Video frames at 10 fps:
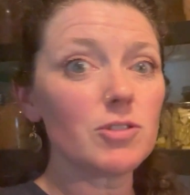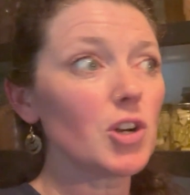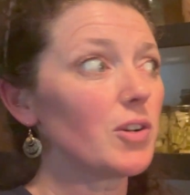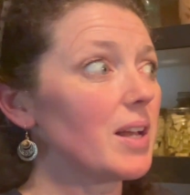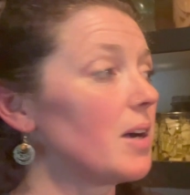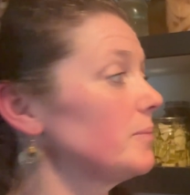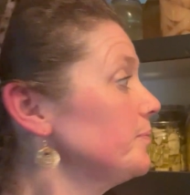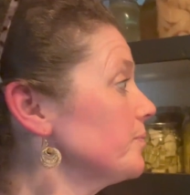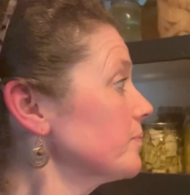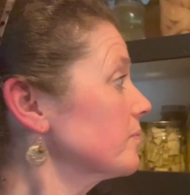Turned out
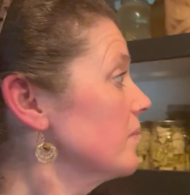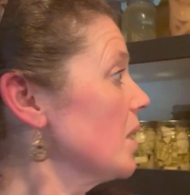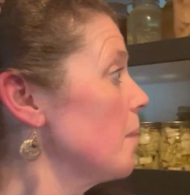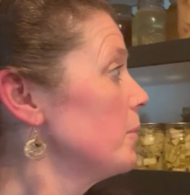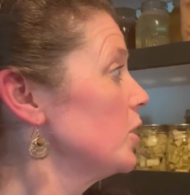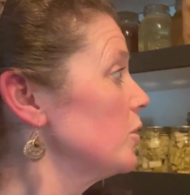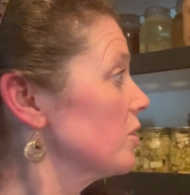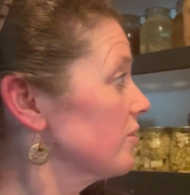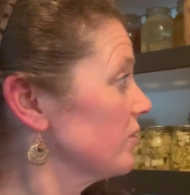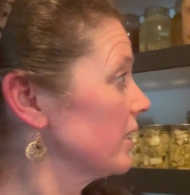
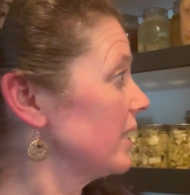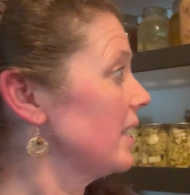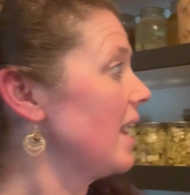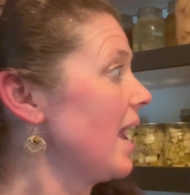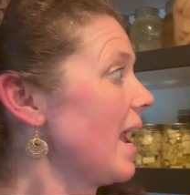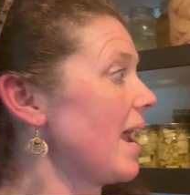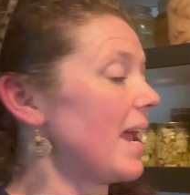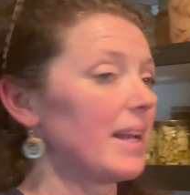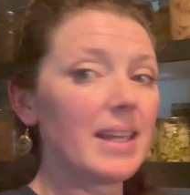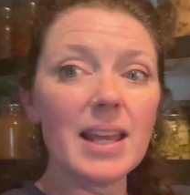beautifully
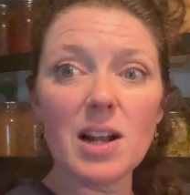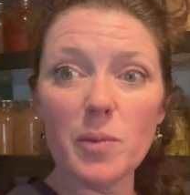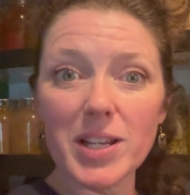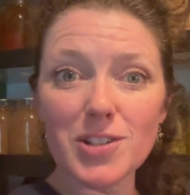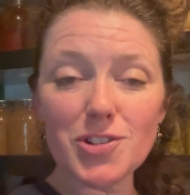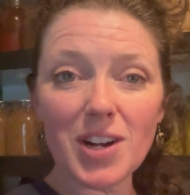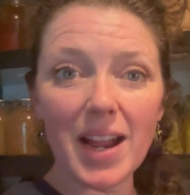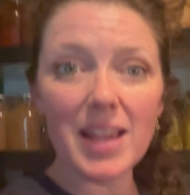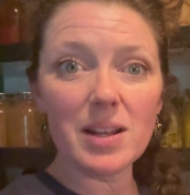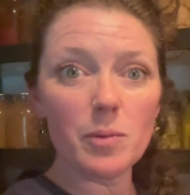and cannot wait to try it.